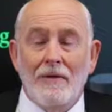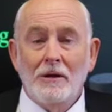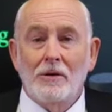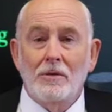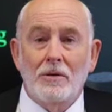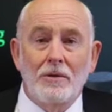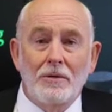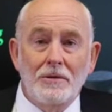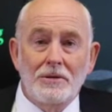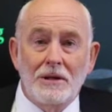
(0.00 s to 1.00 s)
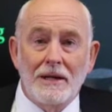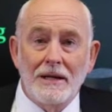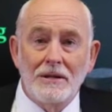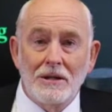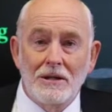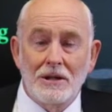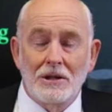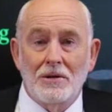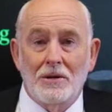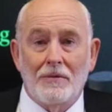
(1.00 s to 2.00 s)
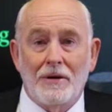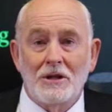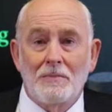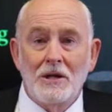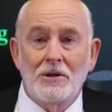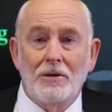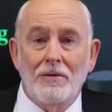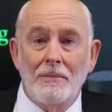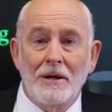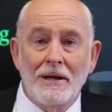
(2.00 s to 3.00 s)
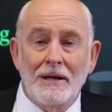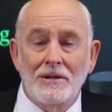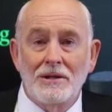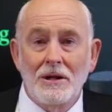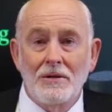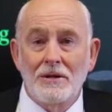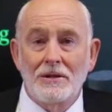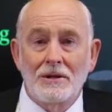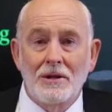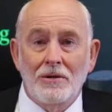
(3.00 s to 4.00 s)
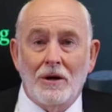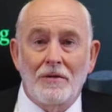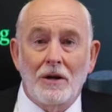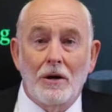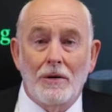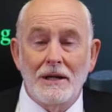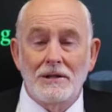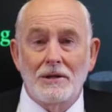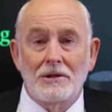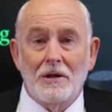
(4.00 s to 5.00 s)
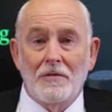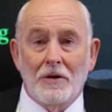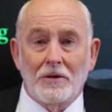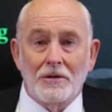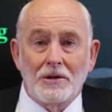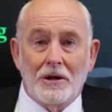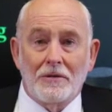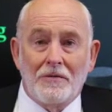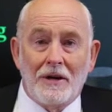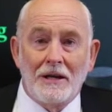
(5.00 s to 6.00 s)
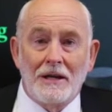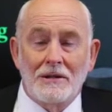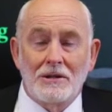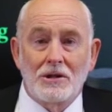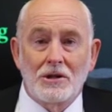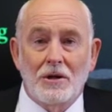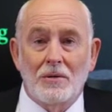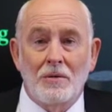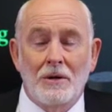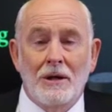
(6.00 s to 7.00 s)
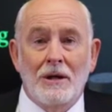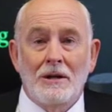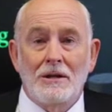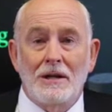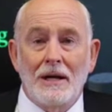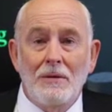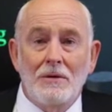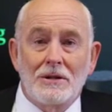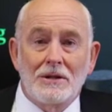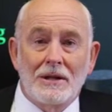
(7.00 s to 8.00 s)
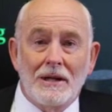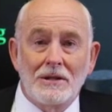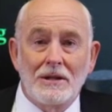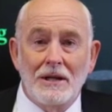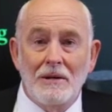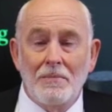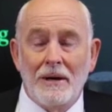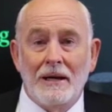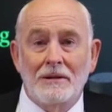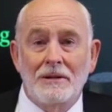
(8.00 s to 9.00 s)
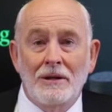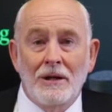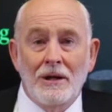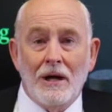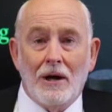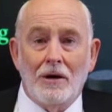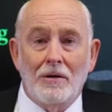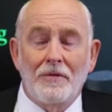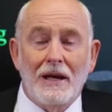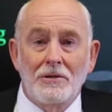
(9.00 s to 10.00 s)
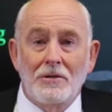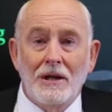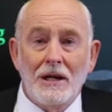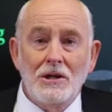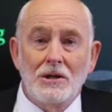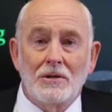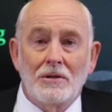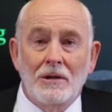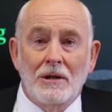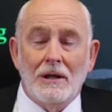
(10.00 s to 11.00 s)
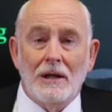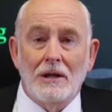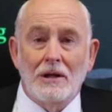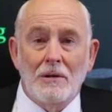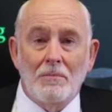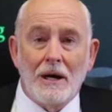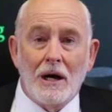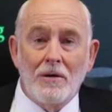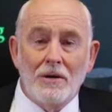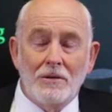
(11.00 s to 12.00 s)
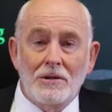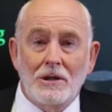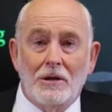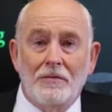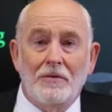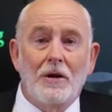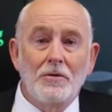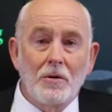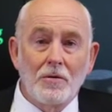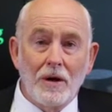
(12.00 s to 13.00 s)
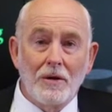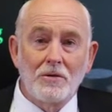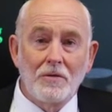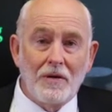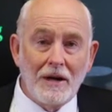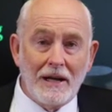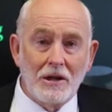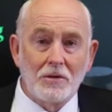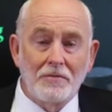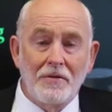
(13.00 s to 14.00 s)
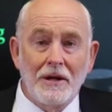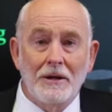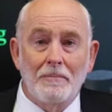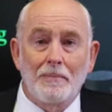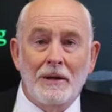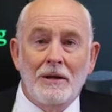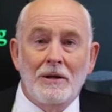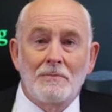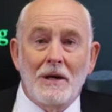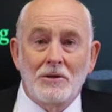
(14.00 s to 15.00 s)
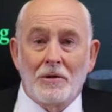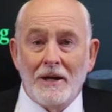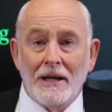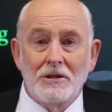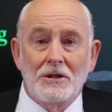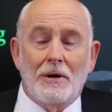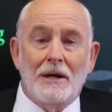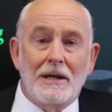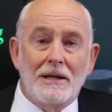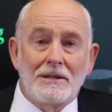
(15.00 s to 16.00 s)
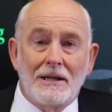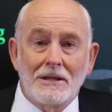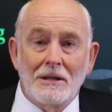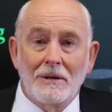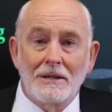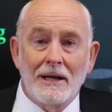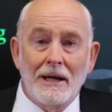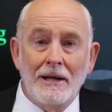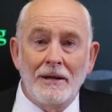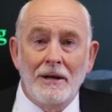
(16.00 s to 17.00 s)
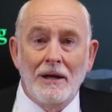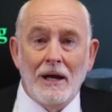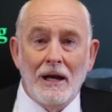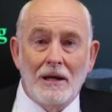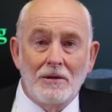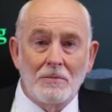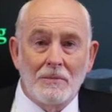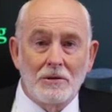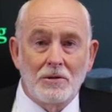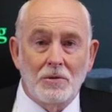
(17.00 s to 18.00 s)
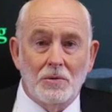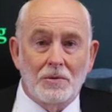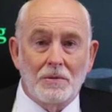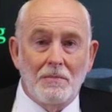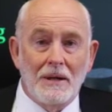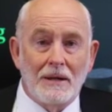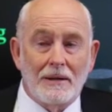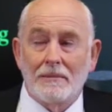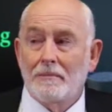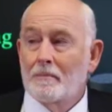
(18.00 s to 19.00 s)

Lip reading: And that concludes today's edition of our special Ramadan series of the Oasis Focus on Finance show. Today we discussed the impact of education in empowering yourself on your road to financial freedom. Special thanks to our guests Hassan Motala and Mansoor Mia.